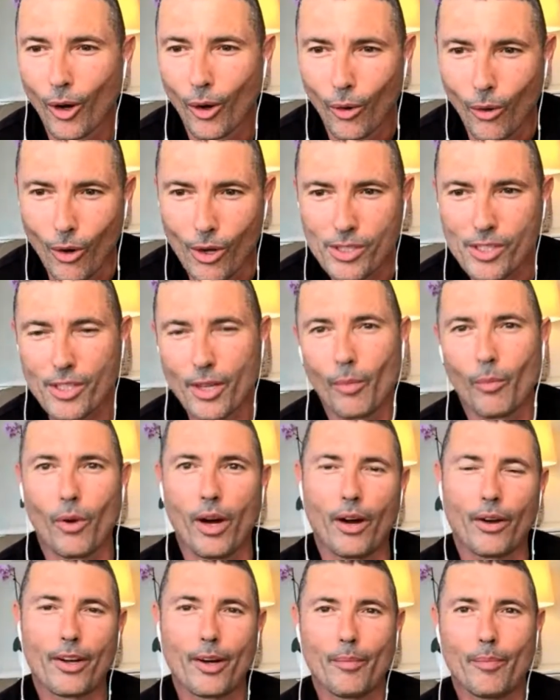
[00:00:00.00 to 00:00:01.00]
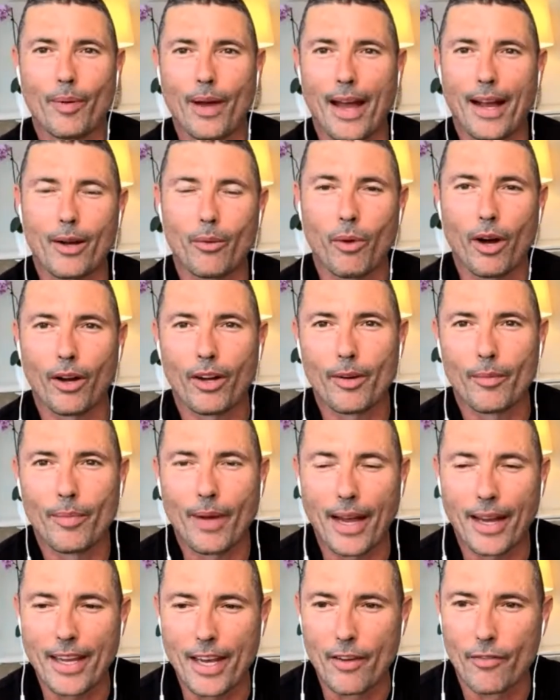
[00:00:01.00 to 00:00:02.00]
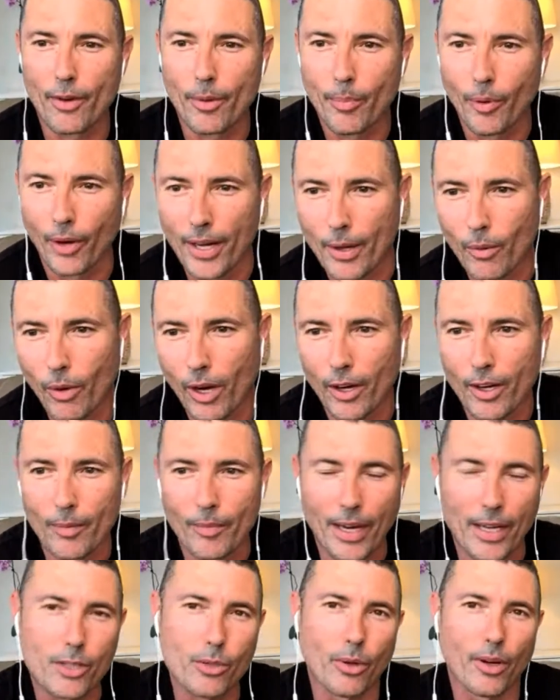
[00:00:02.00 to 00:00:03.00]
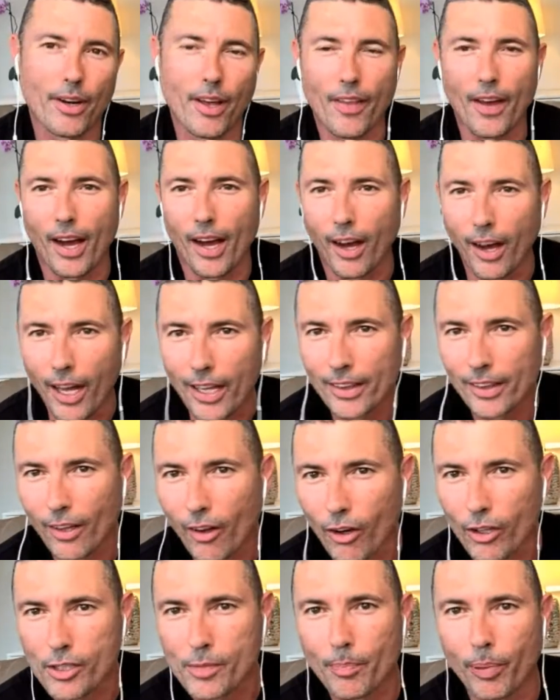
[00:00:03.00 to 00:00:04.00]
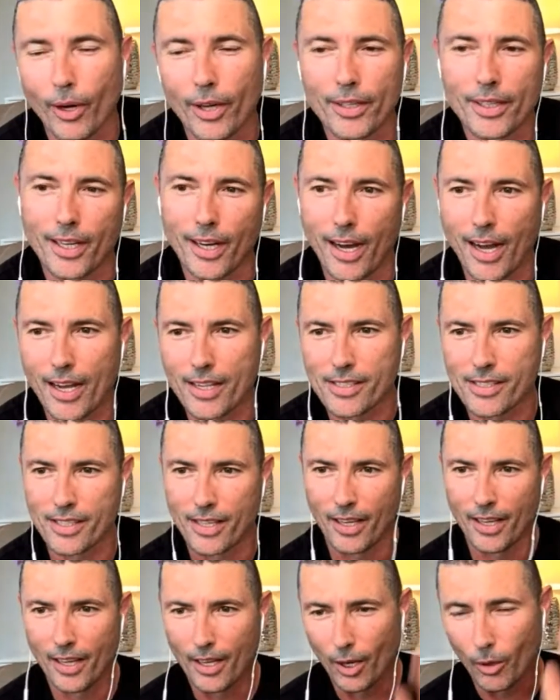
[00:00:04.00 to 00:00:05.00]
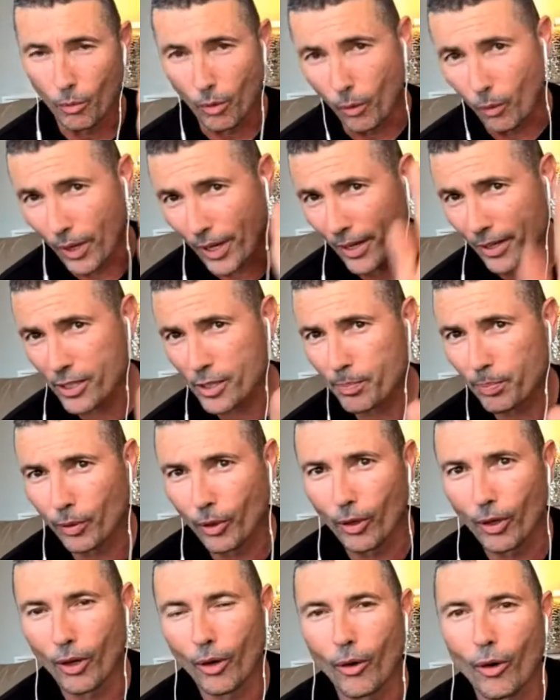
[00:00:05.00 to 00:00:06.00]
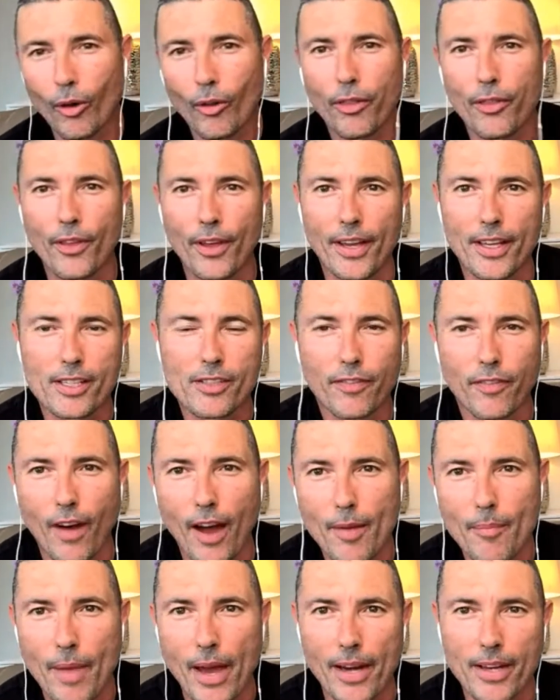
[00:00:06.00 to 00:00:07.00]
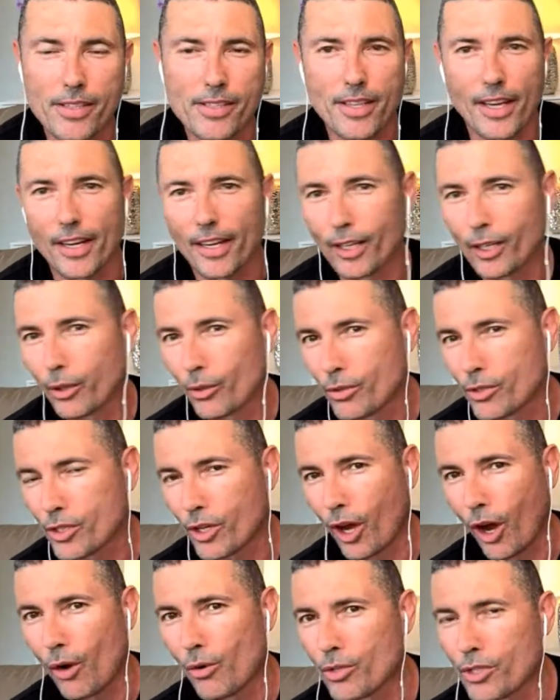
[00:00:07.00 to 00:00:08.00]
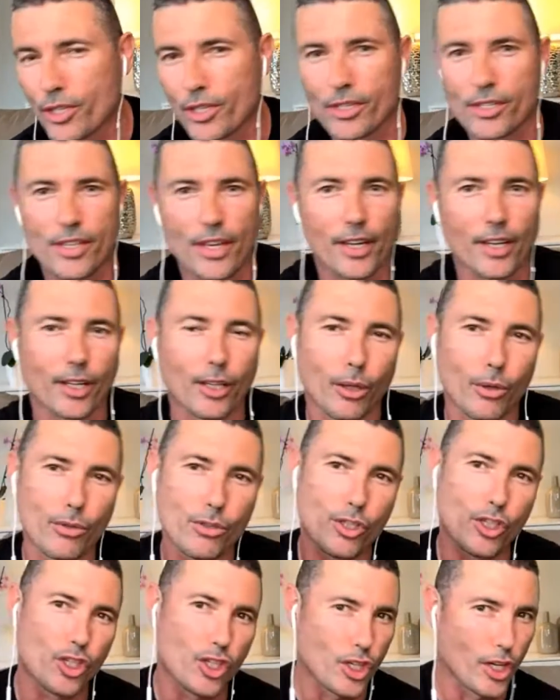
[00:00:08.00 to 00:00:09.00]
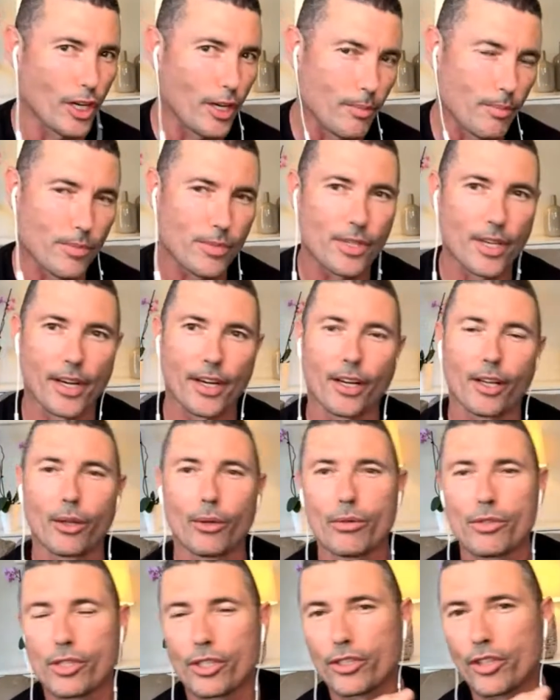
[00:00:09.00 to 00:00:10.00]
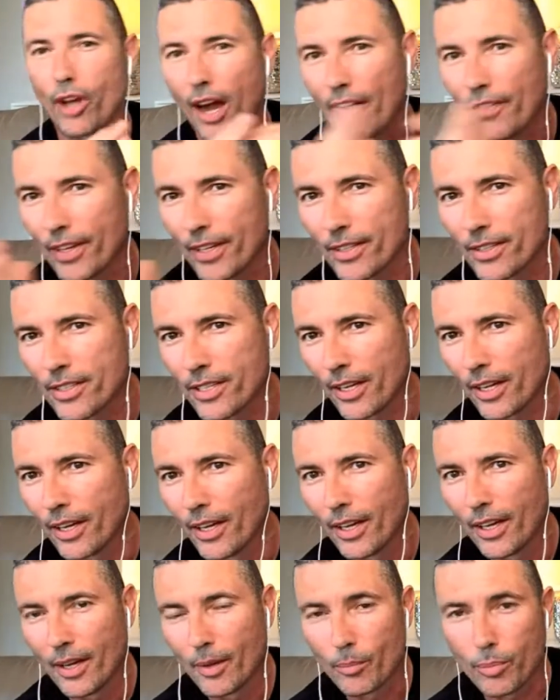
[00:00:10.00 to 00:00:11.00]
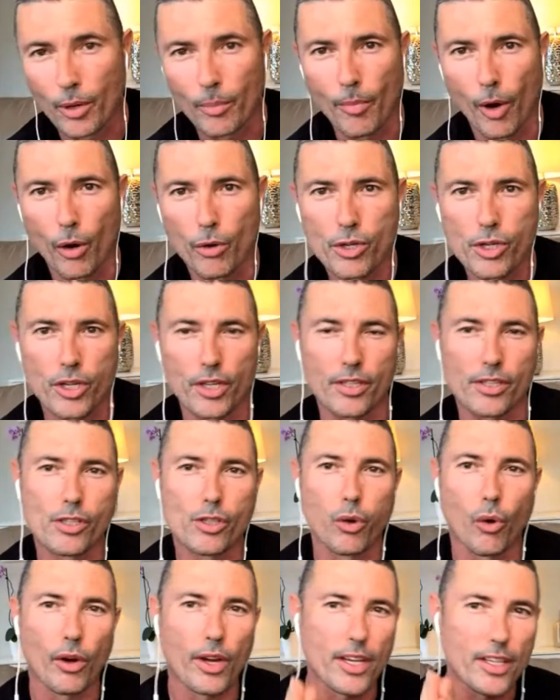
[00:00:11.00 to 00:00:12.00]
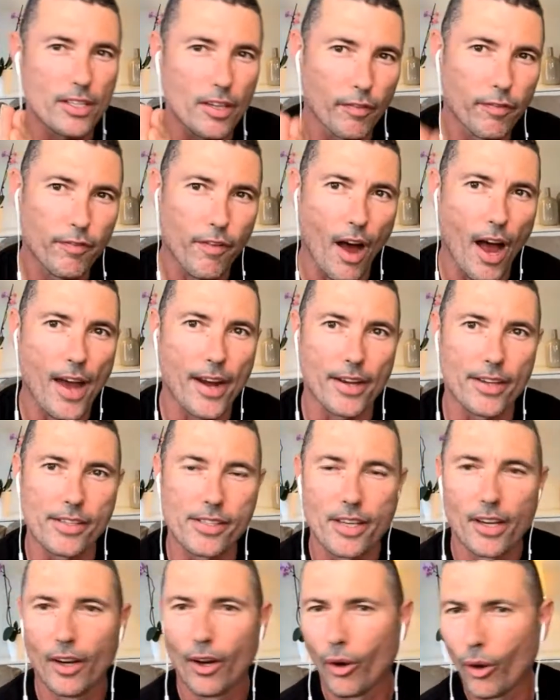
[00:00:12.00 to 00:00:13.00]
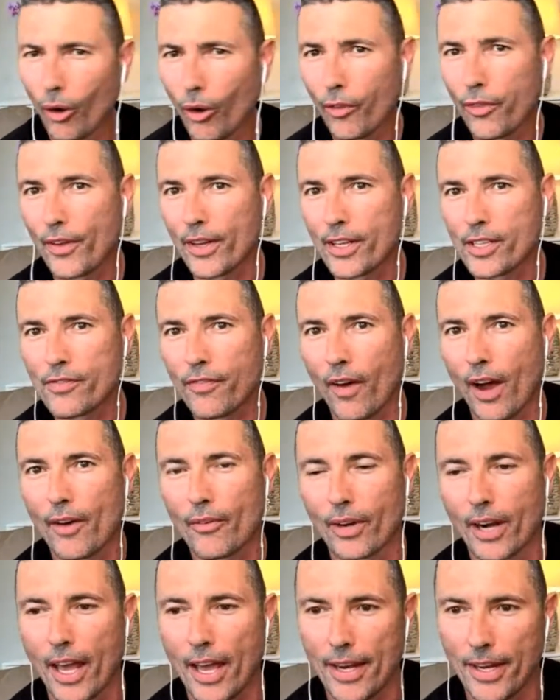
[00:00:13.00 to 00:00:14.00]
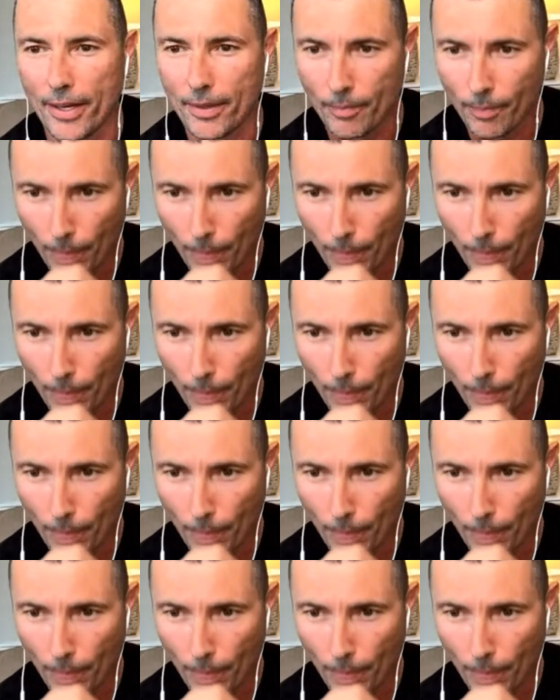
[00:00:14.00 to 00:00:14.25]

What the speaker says: Awesome. Welcome back. Welcome back, everybody. Welcome back to another Unlocks podcast where we explore all things fight matters. That includes coaches, that includes gyms, that includes diving into promotions, talking to fighters, all things fight related.